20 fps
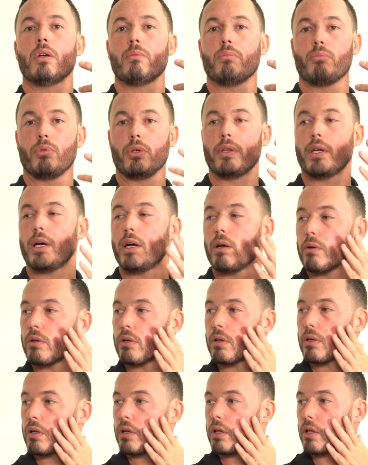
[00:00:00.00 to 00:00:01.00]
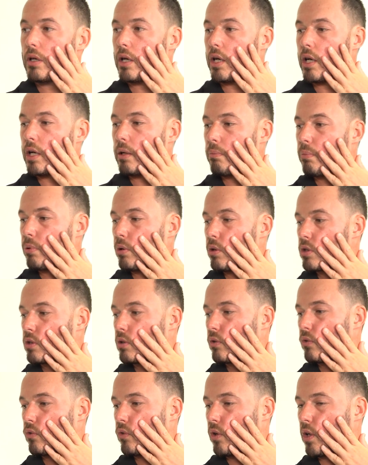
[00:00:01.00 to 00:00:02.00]
breathe out, and push
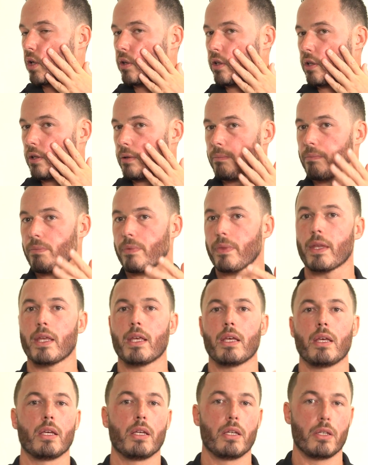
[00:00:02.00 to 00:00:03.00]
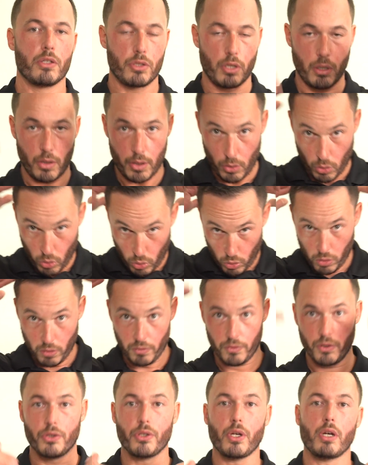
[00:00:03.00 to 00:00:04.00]
further. So all
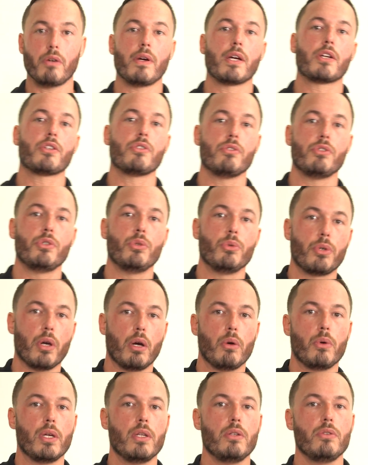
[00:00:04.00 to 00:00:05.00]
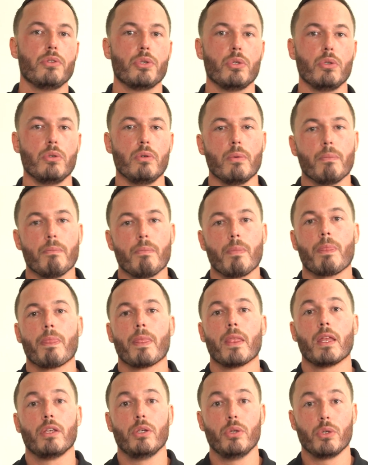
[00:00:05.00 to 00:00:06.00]
of the directions you go into,
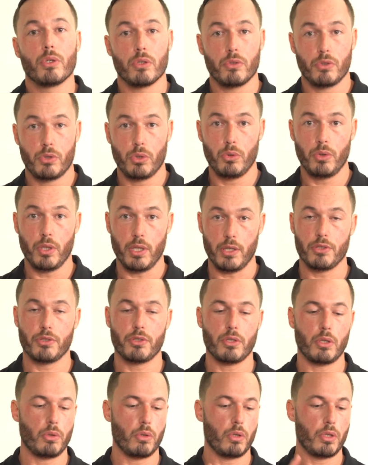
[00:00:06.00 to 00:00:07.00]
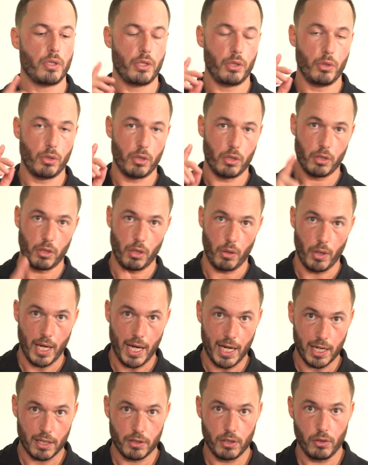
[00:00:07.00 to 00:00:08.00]
you can do this. So you're going to go
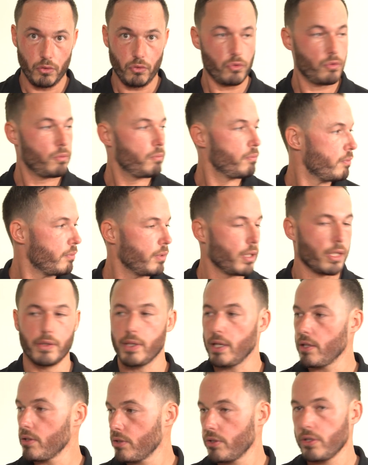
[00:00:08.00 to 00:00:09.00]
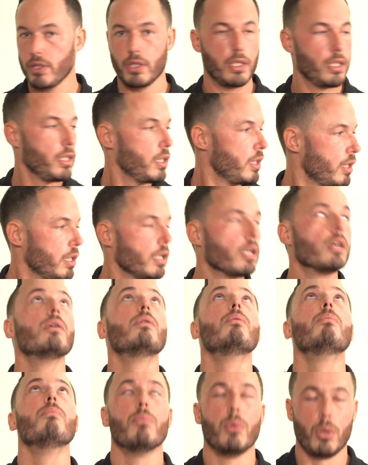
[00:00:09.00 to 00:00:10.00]
active, and that's the
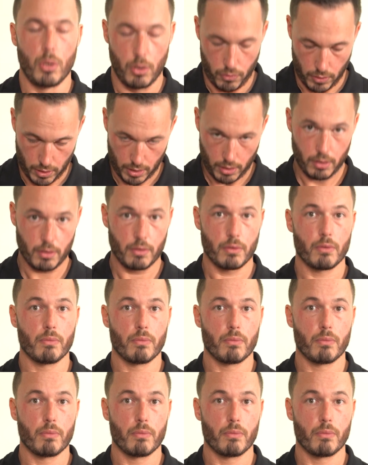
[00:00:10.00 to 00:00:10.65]
moving